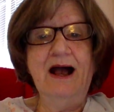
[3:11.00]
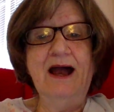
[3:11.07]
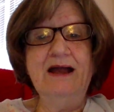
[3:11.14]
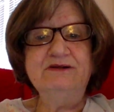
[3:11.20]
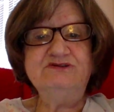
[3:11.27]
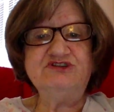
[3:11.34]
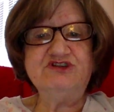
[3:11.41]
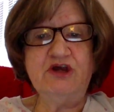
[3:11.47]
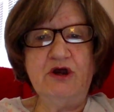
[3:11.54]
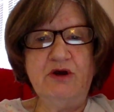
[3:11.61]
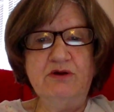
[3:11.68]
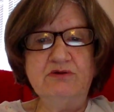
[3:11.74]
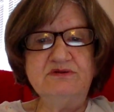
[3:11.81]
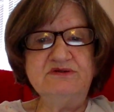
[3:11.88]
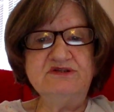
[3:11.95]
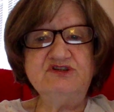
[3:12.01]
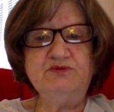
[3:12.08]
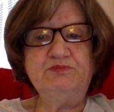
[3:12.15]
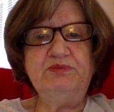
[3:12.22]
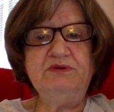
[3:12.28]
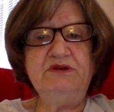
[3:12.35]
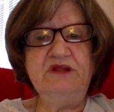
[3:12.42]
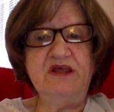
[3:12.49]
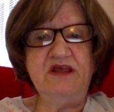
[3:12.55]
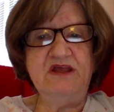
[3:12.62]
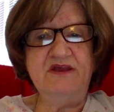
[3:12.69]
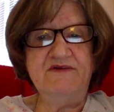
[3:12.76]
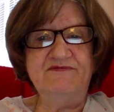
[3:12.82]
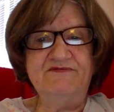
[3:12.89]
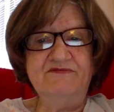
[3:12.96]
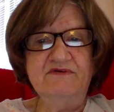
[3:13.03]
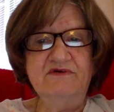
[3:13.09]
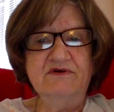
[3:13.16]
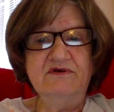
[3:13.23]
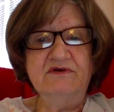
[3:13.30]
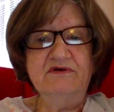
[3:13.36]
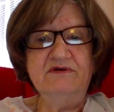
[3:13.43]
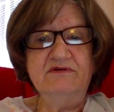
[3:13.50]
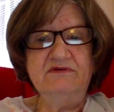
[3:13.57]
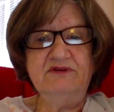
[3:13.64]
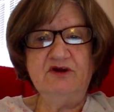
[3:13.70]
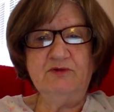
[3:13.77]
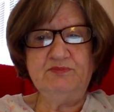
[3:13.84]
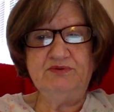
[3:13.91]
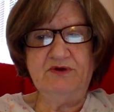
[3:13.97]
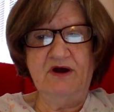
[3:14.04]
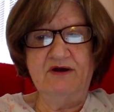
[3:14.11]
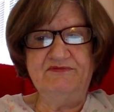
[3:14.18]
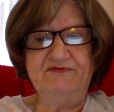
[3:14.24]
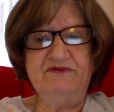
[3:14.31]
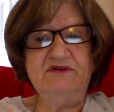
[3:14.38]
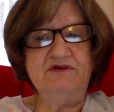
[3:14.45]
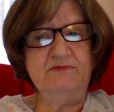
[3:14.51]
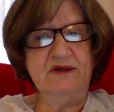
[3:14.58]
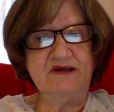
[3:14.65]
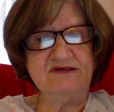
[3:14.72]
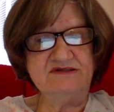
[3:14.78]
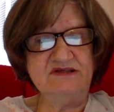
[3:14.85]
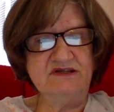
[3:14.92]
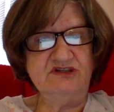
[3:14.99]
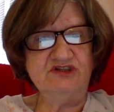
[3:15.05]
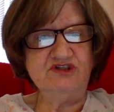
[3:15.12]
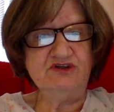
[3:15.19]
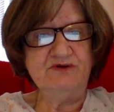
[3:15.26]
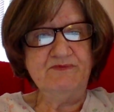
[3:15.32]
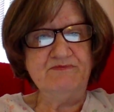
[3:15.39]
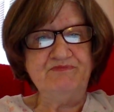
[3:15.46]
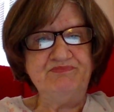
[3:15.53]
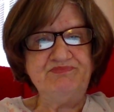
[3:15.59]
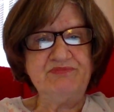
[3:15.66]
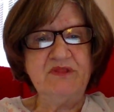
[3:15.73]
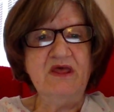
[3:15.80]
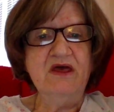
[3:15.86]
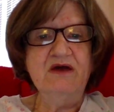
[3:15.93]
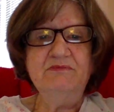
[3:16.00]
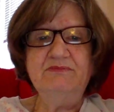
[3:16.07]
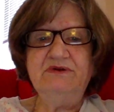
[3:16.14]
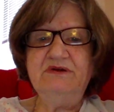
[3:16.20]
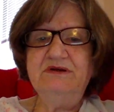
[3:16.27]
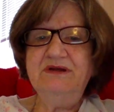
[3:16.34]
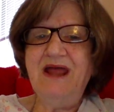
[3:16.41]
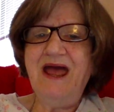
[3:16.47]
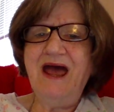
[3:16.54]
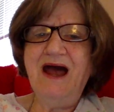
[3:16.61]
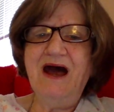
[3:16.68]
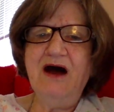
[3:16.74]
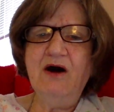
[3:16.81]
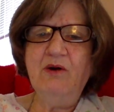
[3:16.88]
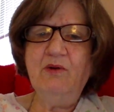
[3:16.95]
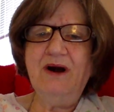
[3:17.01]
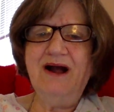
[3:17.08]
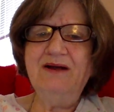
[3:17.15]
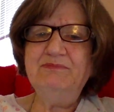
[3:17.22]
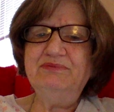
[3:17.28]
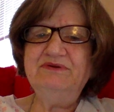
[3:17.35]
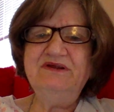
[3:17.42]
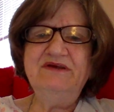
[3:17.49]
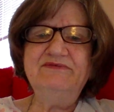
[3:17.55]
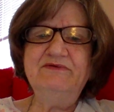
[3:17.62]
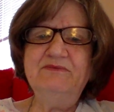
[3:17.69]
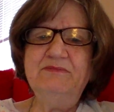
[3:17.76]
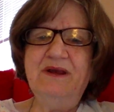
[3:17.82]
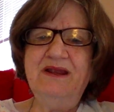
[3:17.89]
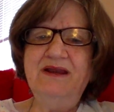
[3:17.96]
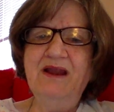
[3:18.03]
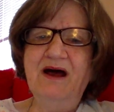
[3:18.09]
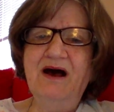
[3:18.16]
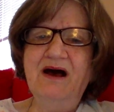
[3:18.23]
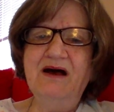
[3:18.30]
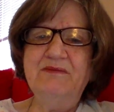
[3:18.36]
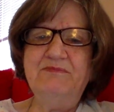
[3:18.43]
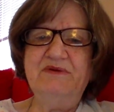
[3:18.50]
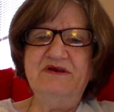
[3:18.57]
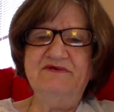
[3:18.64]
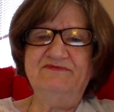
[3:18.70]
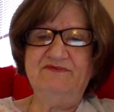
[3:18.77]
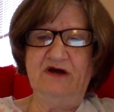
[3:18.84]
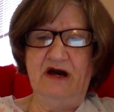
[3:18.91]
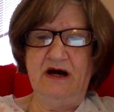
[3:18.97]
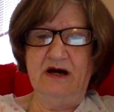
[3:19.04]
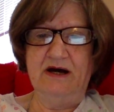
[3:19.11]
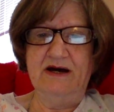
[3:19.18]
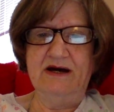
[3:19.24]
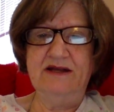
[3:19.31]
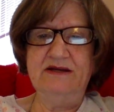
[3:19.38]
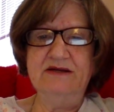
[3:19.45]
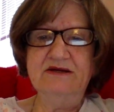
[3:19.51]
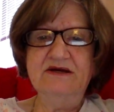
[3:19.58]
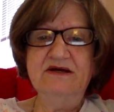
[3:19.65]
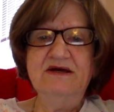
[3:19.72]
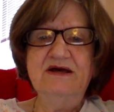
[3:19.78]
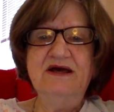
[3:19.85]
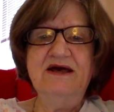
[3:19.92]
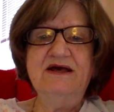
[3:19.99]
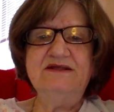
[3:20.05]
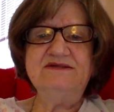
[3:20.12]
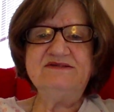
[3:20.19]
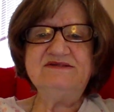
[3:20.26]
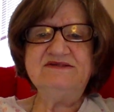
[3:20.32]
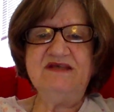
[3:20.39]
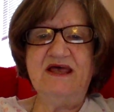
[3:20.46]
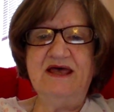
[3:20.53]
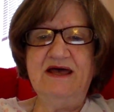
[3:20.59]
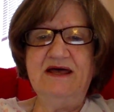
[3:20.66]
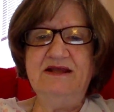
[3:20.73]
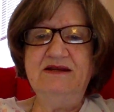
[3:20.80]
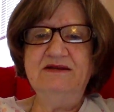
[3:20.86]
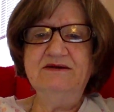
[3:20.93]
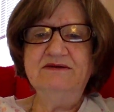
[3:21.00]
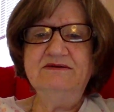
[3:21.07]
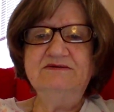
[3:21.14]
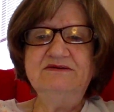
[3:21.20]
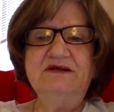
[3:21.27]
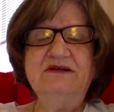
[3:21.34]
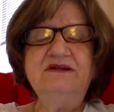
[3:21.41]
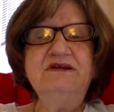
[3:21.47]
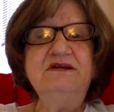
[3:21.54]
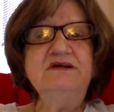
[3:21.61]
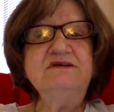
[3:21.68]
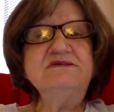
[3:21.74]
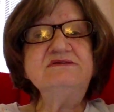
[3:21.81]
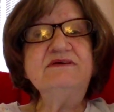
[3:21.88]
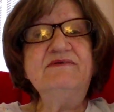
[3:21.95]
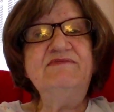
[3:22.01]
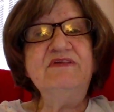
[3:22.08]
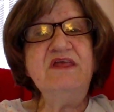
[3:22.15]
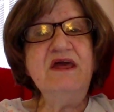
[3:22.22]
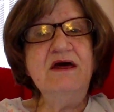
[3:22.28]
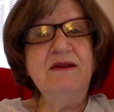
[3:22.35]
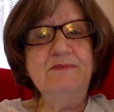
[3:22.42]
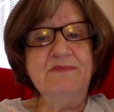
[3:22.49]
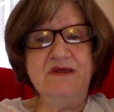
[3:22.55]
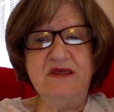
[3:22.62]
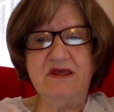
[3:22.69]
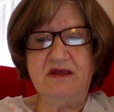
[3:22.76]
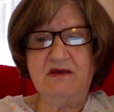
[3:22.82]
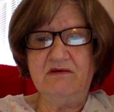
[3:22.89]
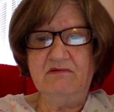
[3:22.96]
I chose to believe their prophet and message. But now I believe it may not be of God, and said that it is of the enemy.